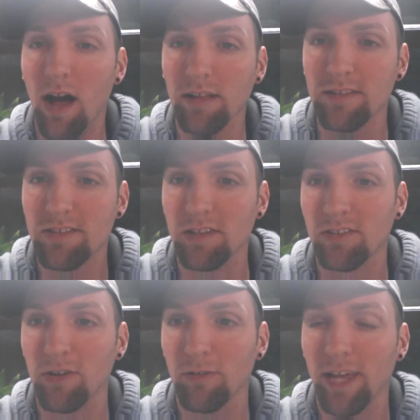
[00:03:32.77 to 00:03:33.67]
It's a
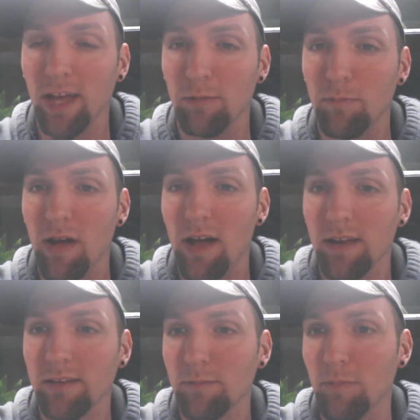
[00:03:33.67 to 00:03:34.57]
600-gallon
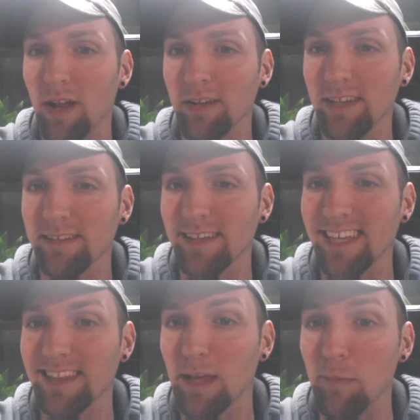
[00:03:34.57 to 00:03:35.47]
pond, but I'll need to
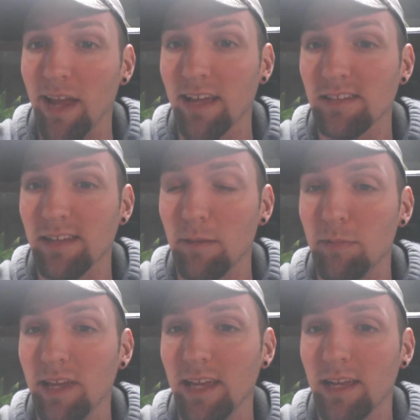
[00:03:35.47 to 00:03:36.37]
get them
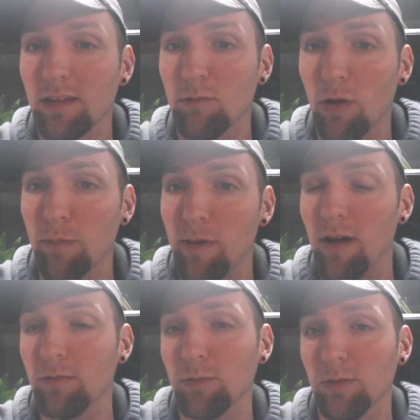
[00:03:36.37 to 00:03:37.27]
ASAP, grill them
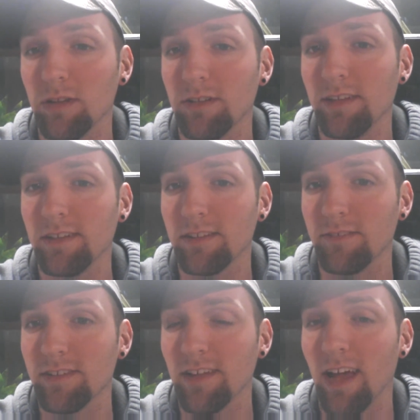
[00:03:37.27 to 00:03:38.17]
out to a little decent
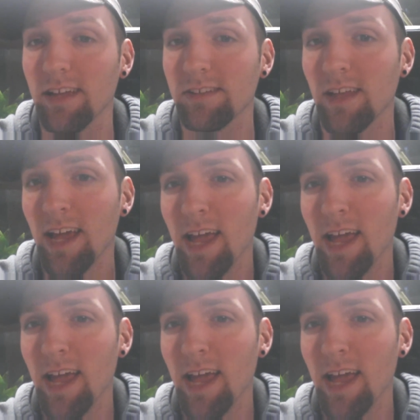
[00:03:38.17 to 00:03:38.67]
of a size,